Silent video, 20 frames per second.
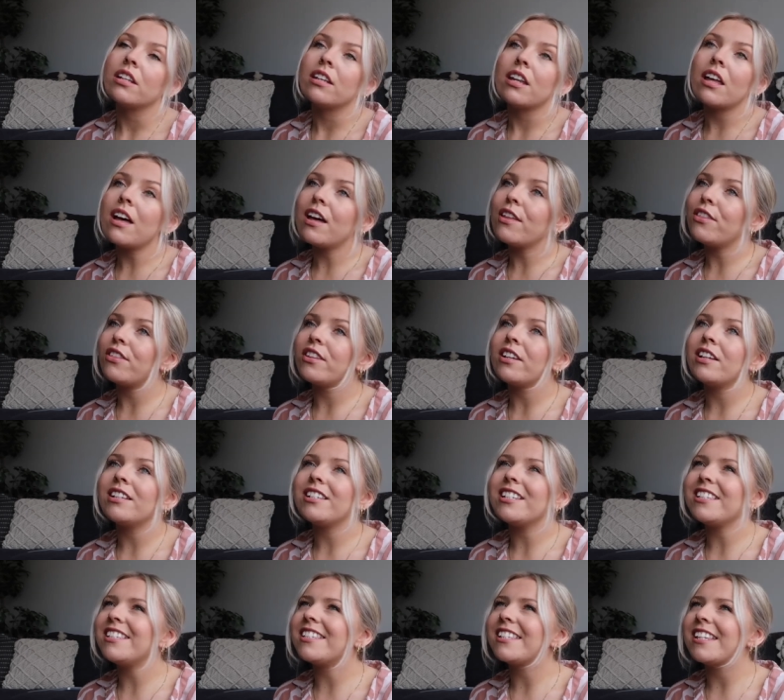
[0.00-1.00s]

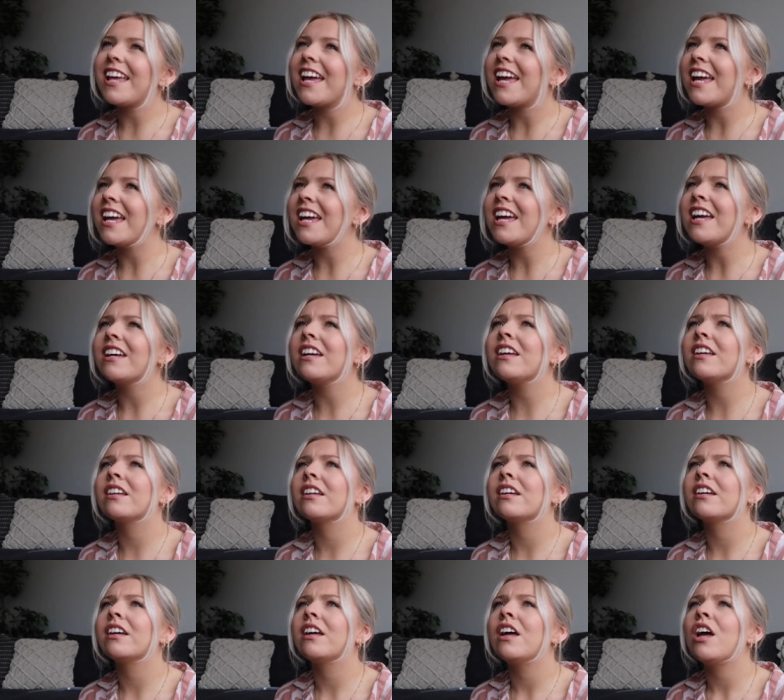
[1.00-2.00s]
Nothing to say
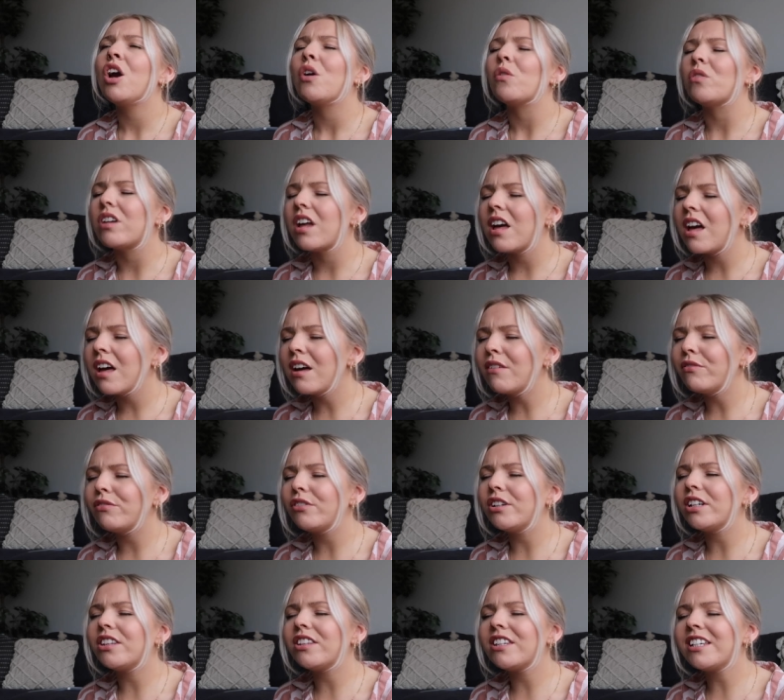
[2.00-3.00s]
when
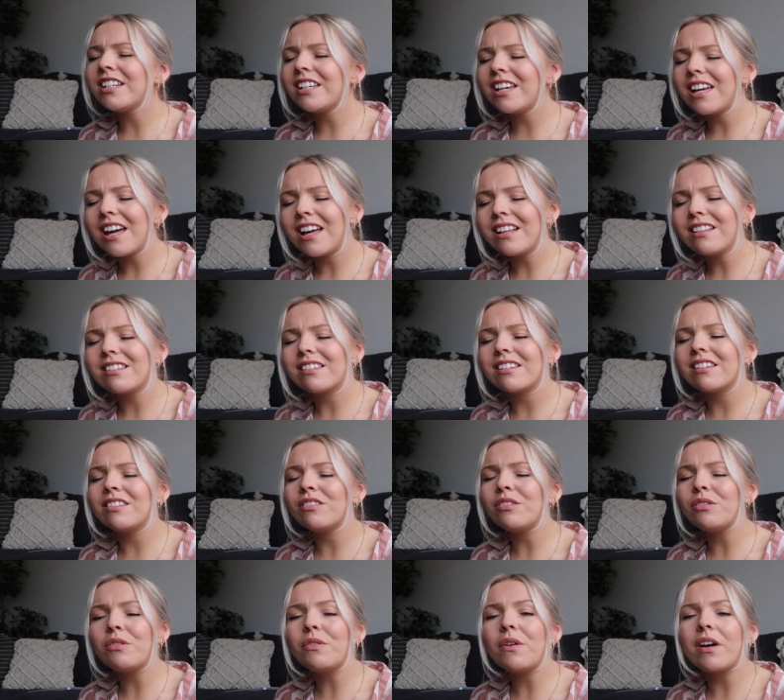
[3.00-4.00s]
everything gets
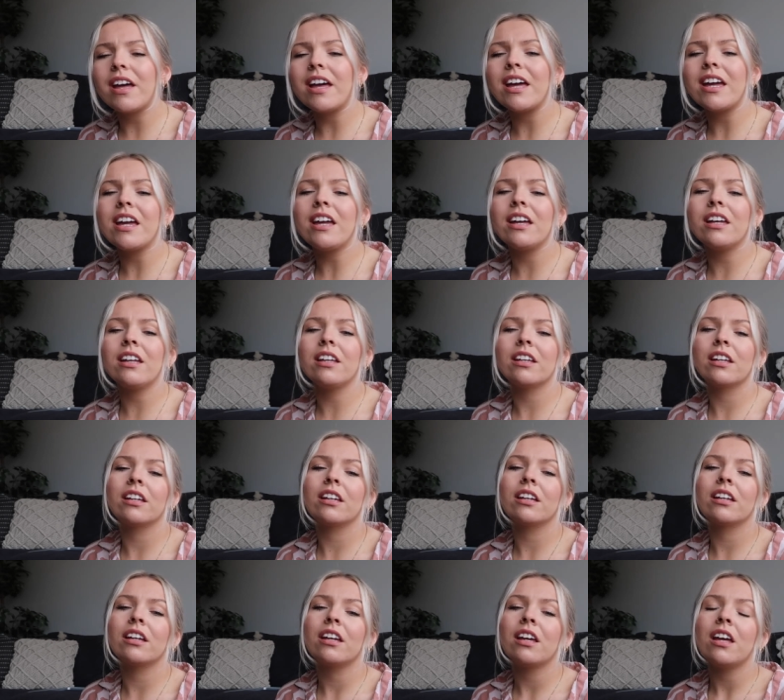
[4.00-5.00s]
in the way.
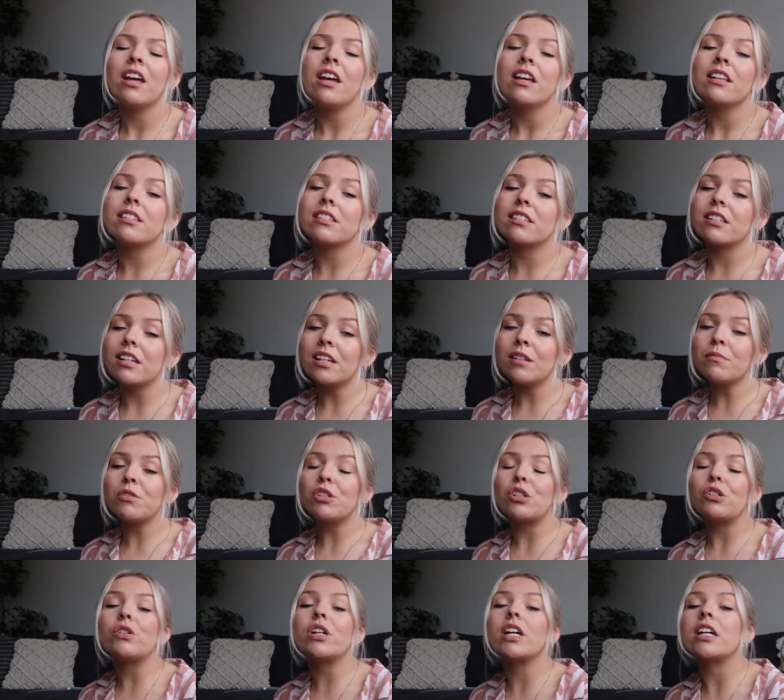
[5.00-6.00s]

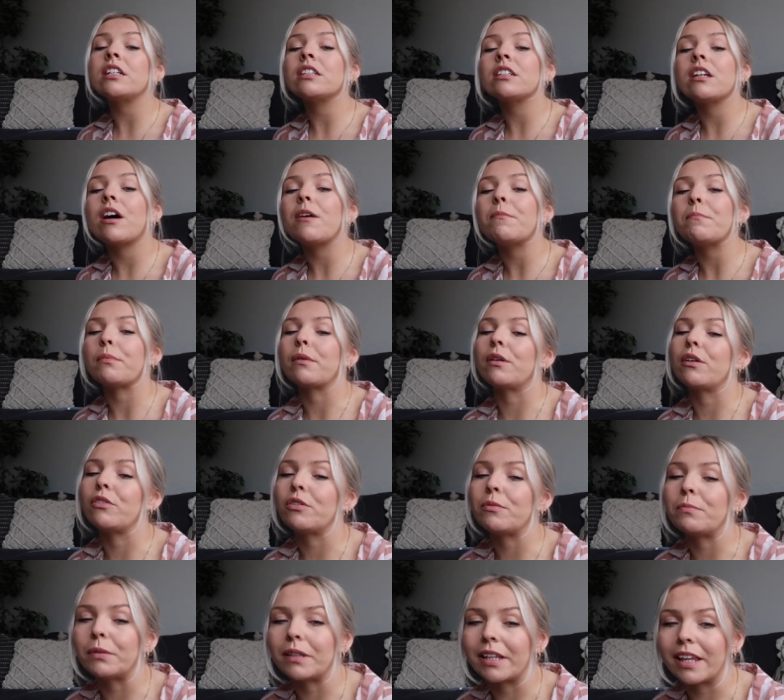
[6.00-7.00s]
Seems you cannot be
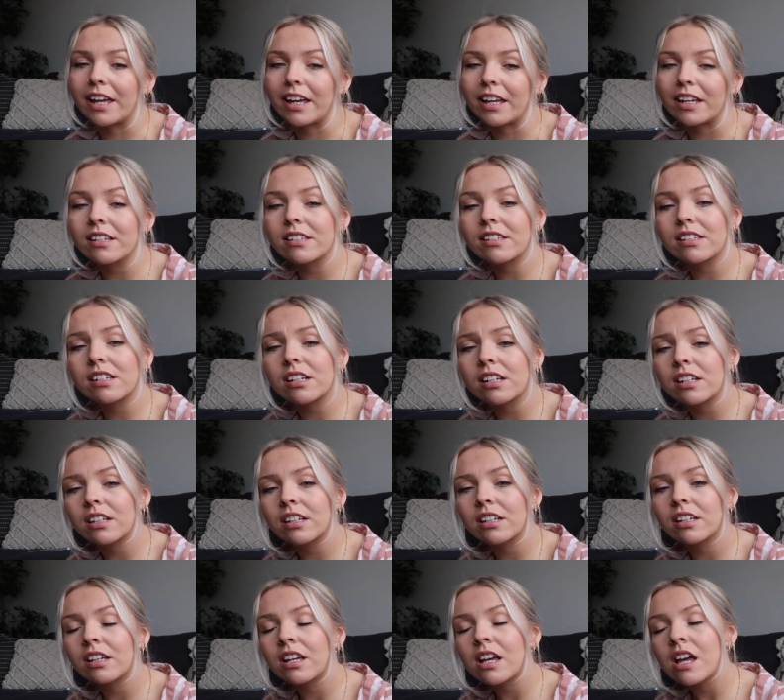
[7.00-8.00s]
replaced,
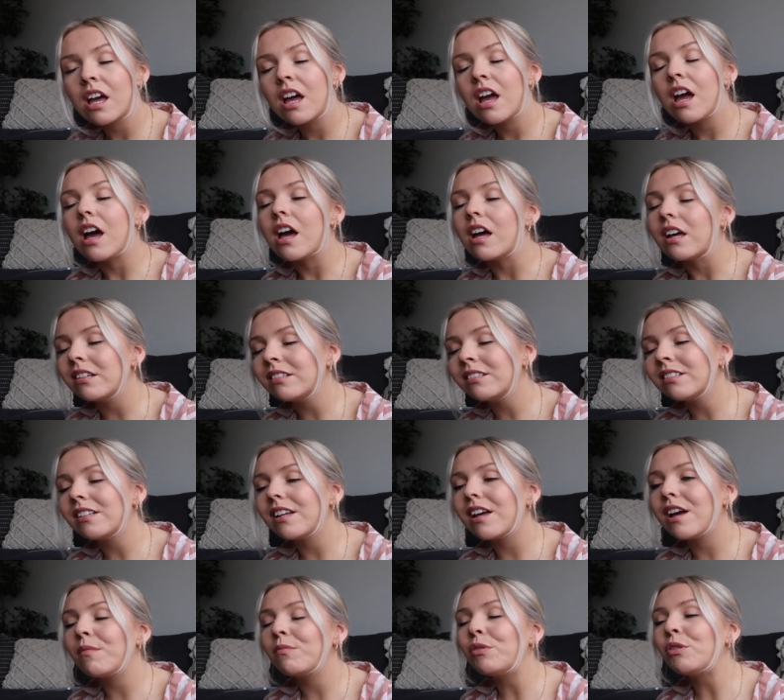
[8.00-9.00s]
and
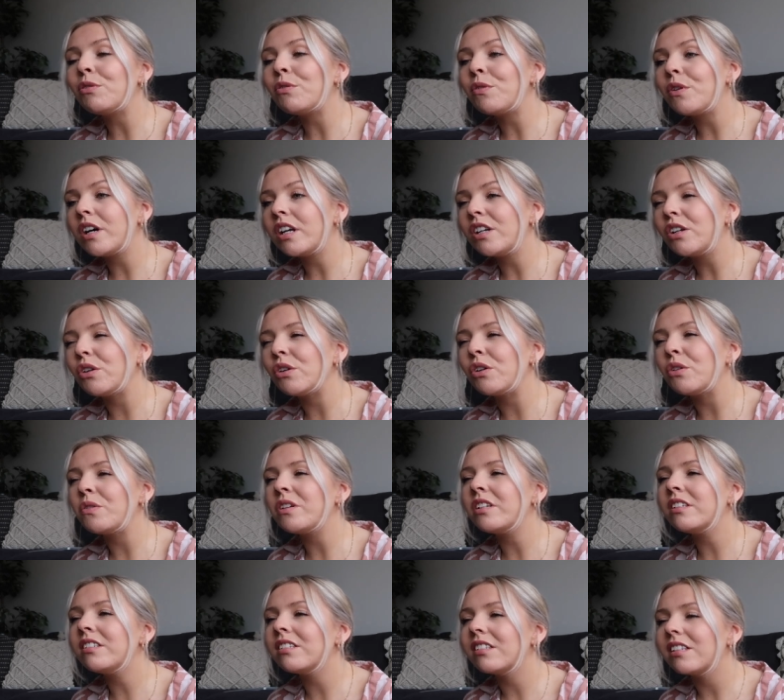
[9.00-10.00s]
I'm the one who
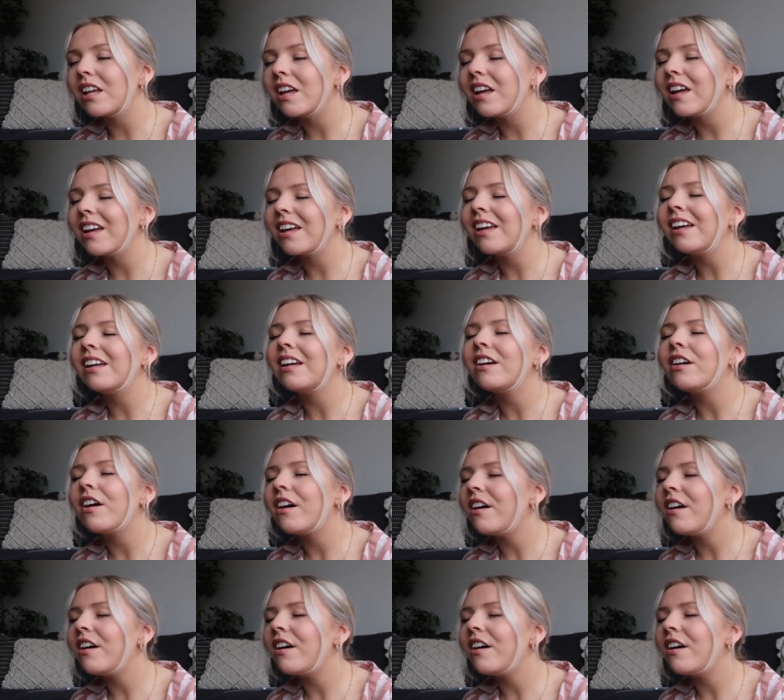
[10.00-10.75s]
will stay.